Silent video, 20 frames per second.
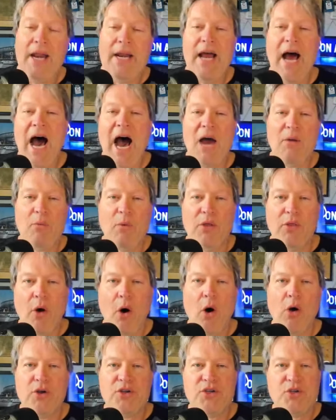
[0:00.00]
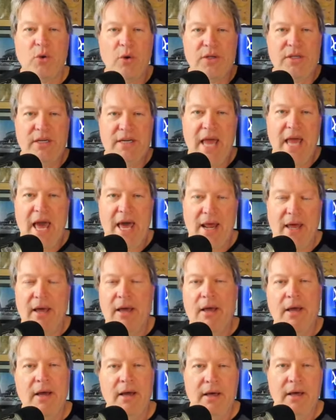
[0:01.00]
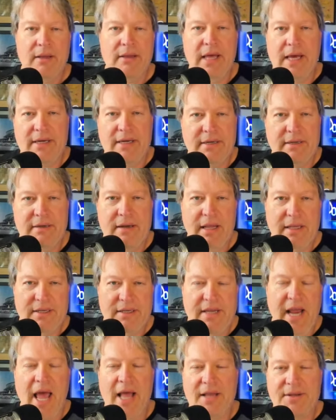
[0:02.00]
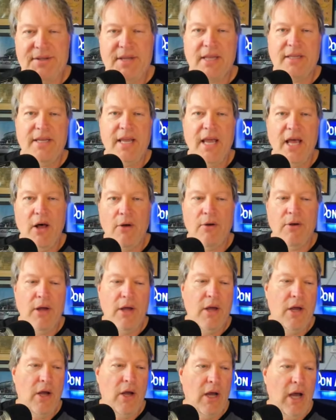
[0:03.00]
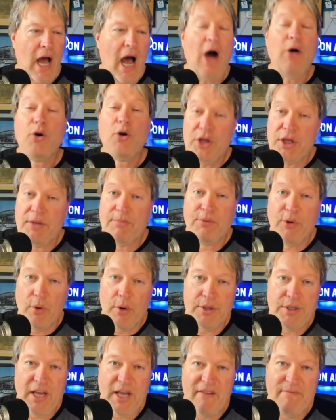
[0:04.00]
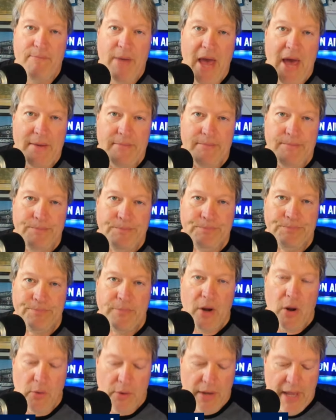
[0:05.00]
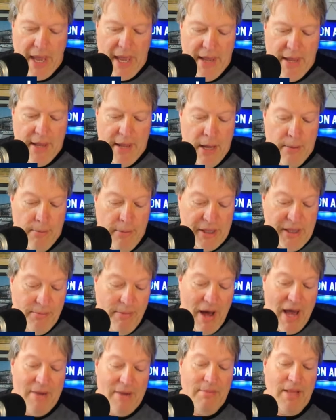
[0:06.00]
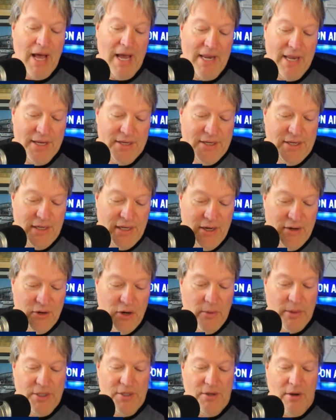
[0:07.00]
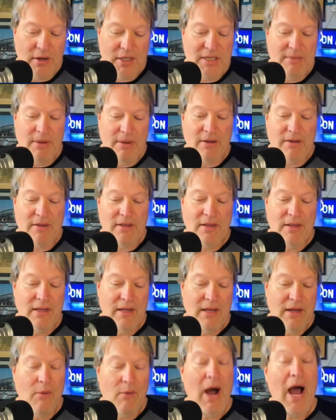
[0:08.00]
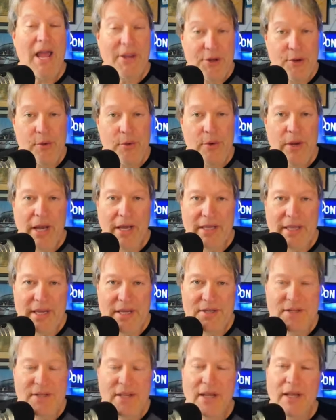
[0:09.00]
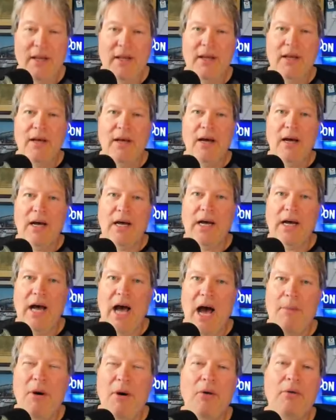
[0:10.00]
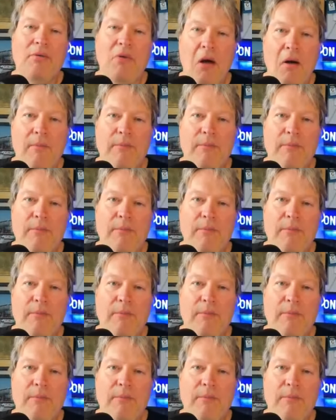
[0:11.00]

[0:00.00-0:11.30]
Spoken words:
and on with all sorts of data that and stats that tell how good the Brewers have been. Okay. But the bottom line is, you know, no one talks about, well, I do at least. How about